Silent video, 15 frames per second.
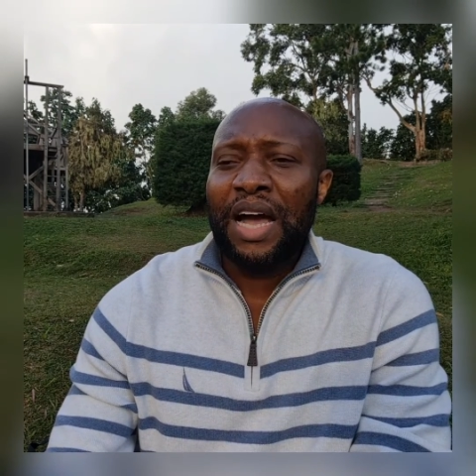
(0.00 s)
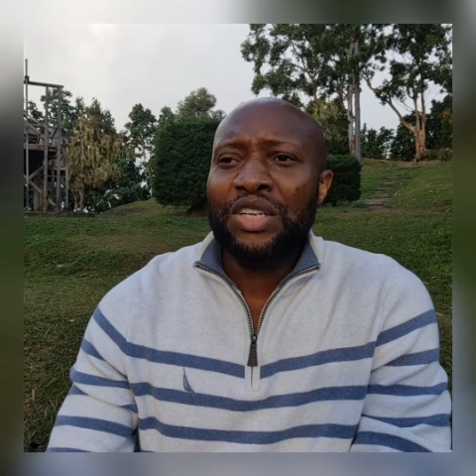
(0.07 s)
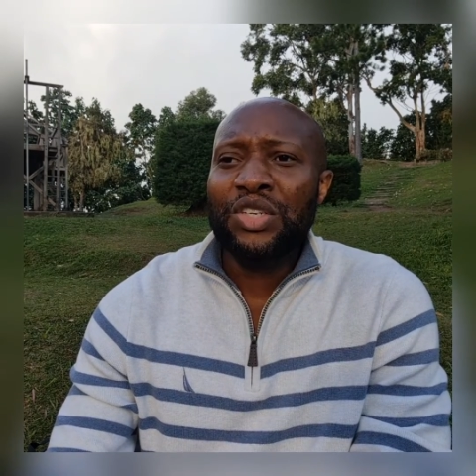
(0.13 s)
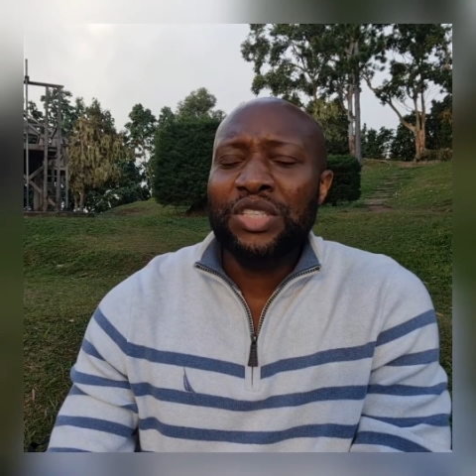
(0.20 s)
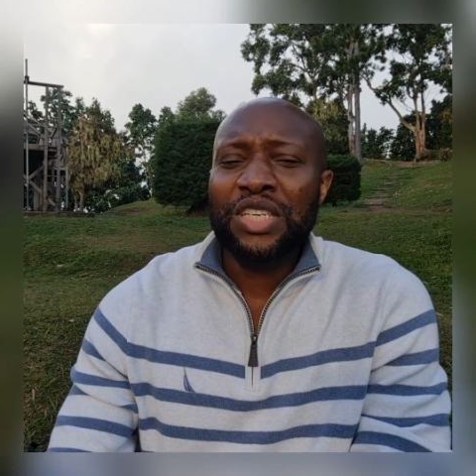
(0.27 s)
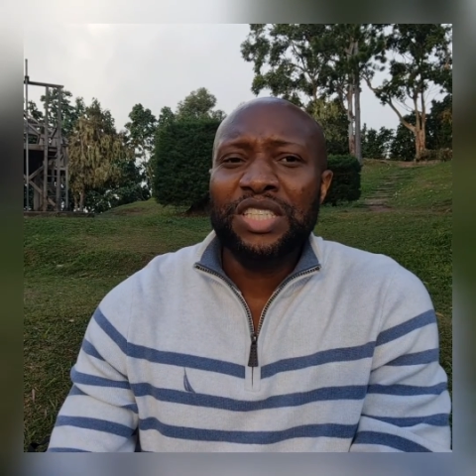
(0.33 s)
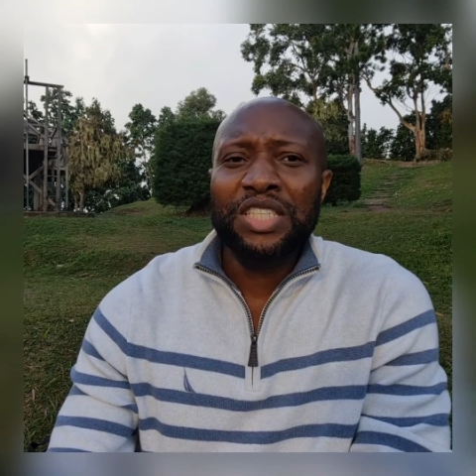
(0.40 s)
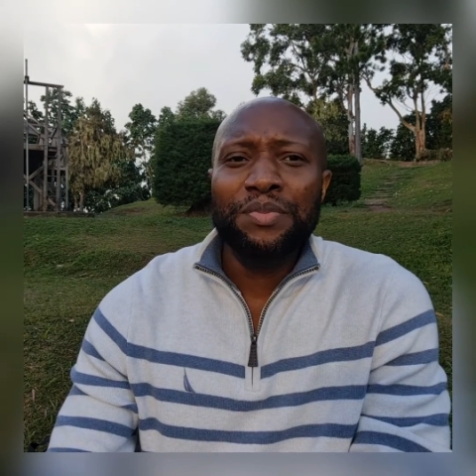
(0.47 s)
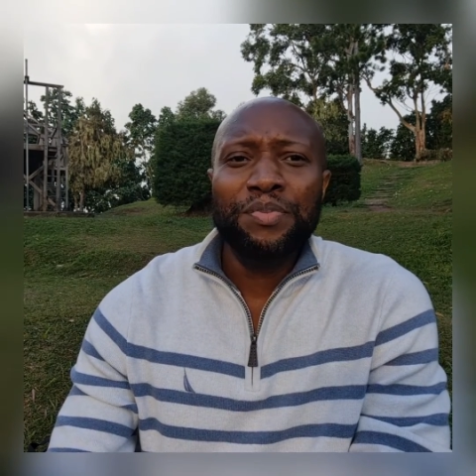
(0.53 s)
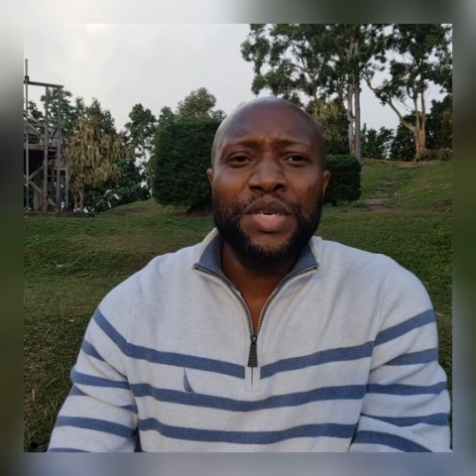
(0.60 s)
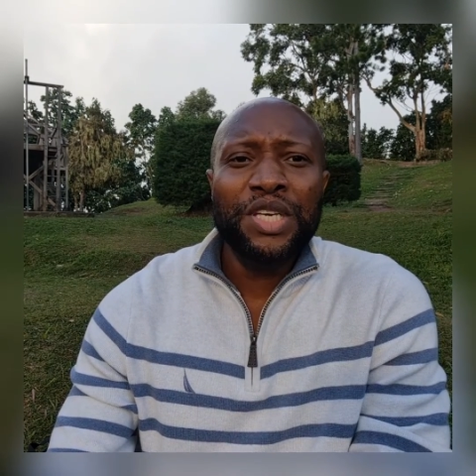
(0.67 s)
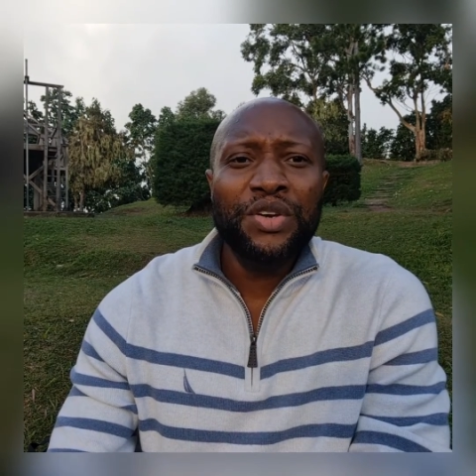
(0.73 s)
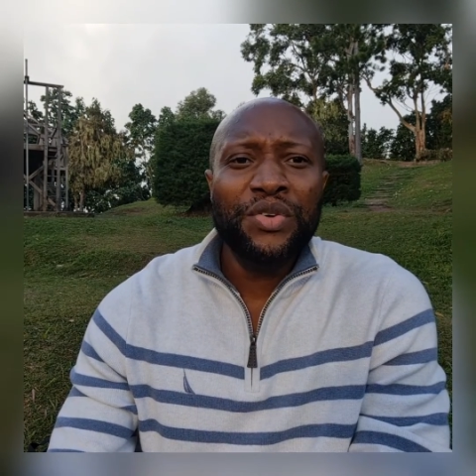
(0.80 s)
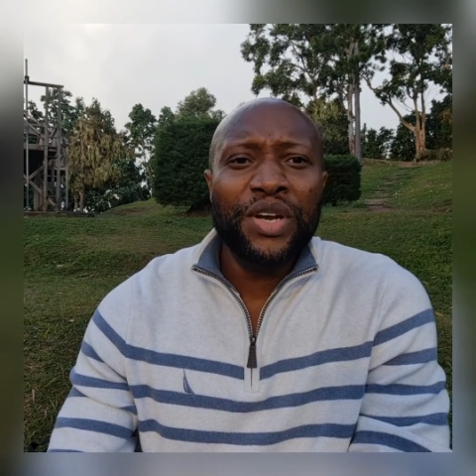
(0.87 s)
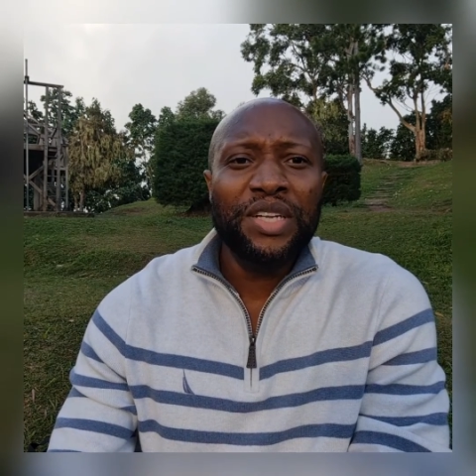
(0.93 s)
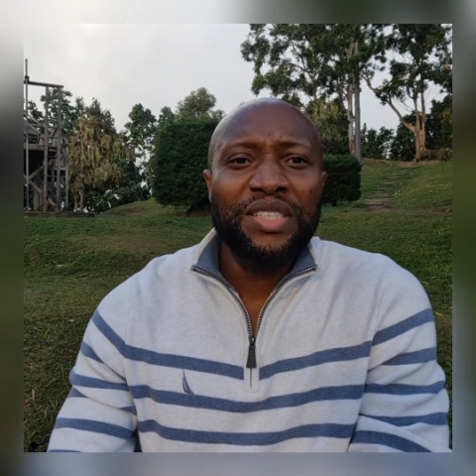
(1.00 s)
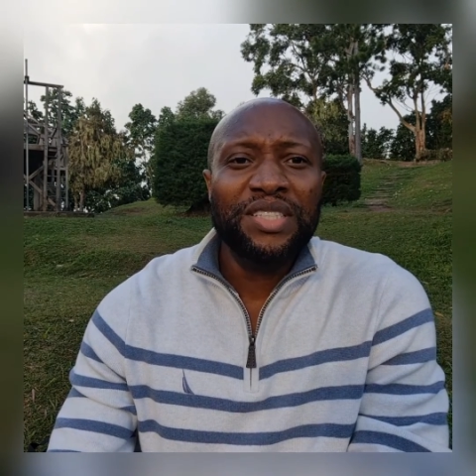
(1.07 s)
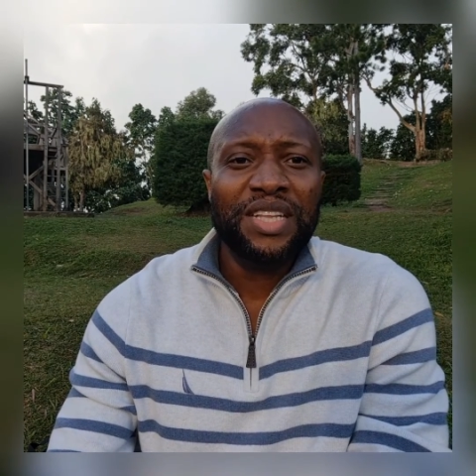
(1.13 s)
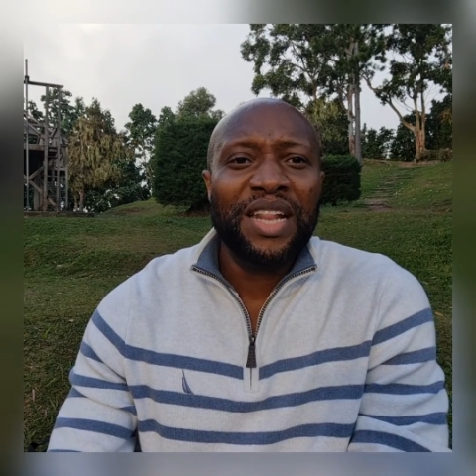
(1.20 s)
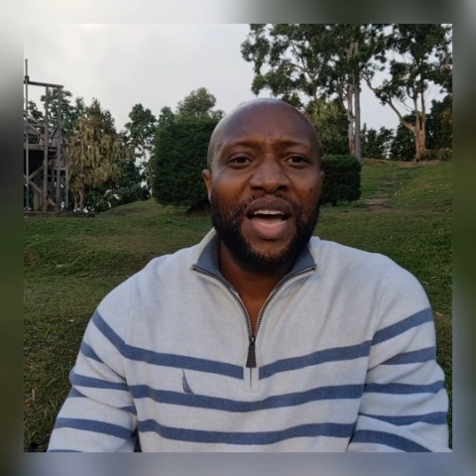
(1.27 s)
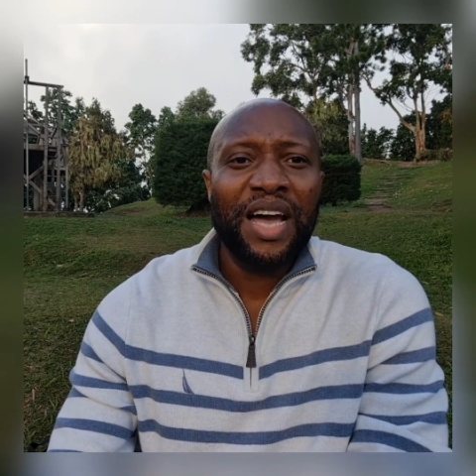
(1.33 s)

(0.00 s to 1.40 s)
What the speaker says: and just experience